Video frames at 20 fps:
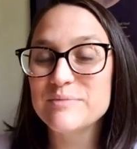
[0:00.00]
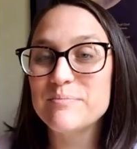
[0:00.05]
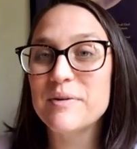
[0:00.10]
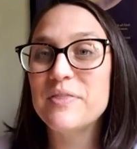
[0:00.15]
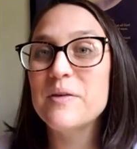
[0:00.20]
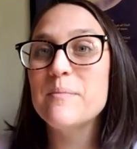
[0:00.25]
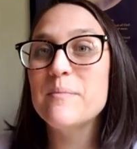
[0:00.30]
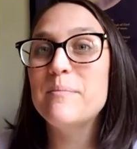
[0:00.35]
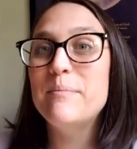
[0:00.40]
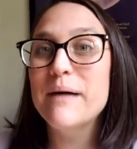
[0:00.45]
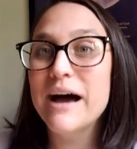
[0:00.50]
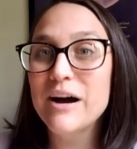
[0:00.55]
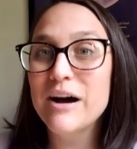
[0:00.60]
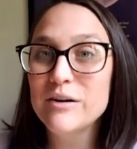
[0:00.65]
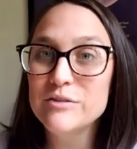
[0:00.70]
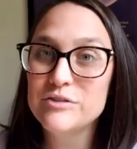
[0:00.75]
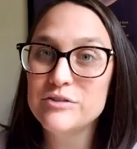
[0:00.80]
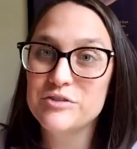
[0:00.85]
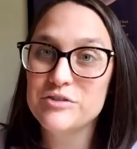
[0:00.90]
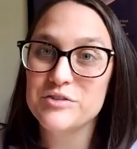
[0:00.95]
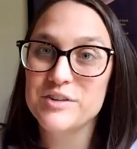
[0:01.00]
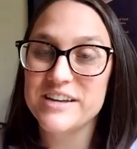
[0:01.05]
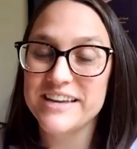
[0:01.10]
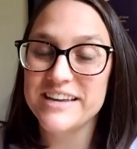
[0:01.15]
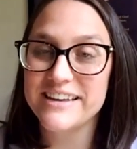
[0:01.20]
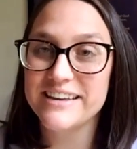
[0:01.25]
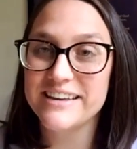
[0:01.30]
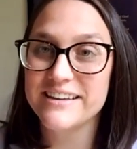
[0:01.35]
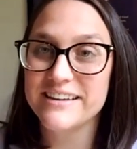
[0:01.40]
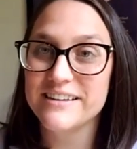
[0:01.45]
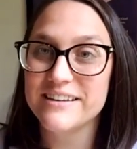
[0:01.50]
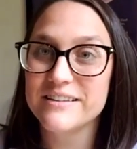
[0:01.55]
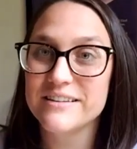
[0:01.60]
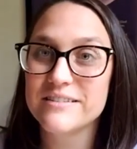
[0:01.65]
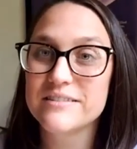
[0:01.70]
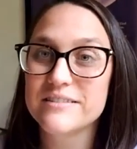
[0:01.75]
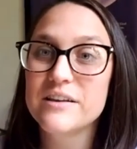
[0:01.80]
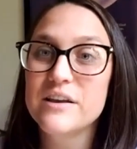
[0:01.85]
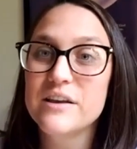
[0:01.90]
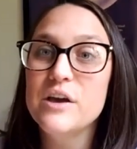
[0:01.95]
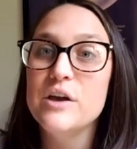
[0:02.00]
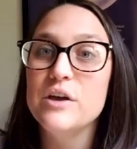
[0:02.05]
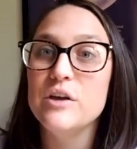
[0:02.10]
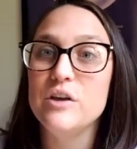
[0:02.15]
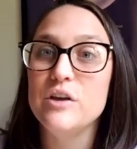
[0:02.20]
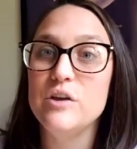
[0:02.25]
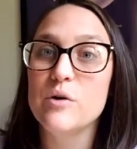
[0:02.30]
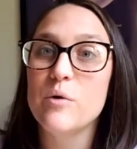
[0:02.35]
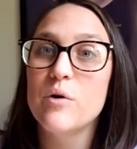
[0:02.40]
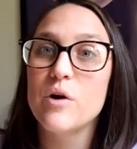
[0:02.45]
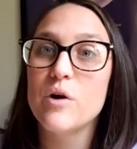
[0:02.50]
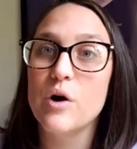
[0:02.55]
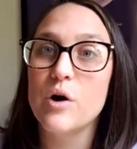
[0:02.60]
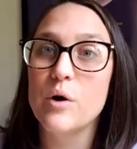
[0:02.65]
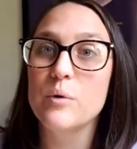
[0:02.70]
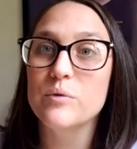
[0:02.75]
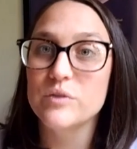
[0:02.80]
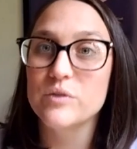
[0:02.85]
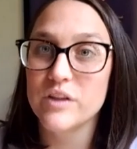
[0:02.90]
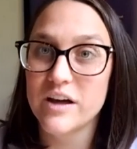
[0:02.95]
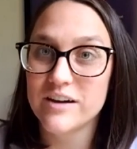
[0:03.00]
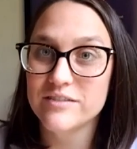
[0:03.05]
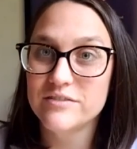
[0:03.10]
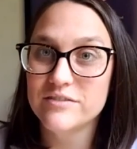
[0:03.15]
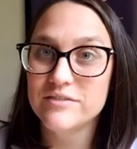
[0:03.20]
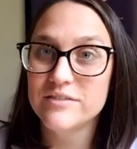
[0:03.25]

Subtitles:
but the boundary is your own love.